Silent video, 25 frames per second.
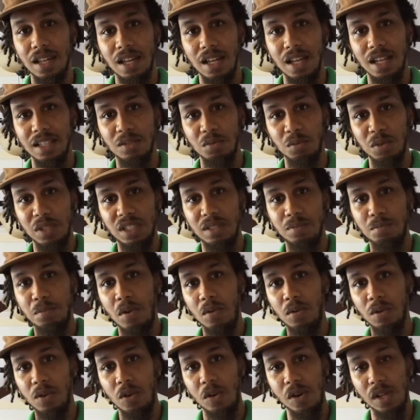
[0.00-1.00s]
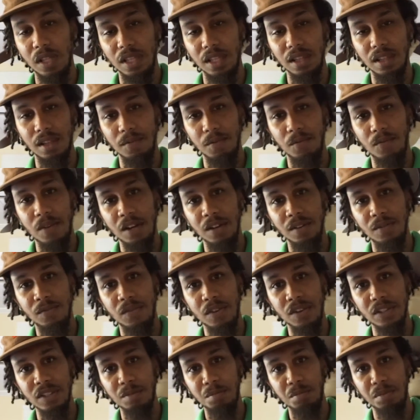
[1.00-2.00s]
as we spoke on in the very
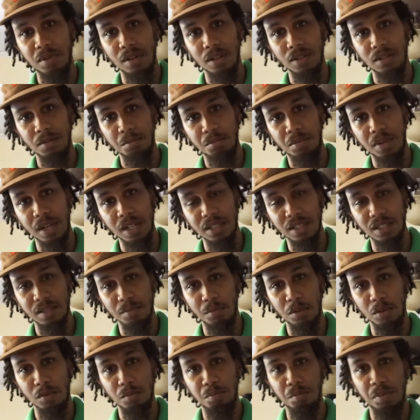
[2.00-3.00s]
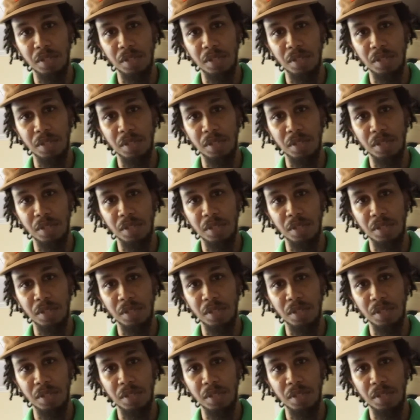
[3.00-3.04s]
first principle,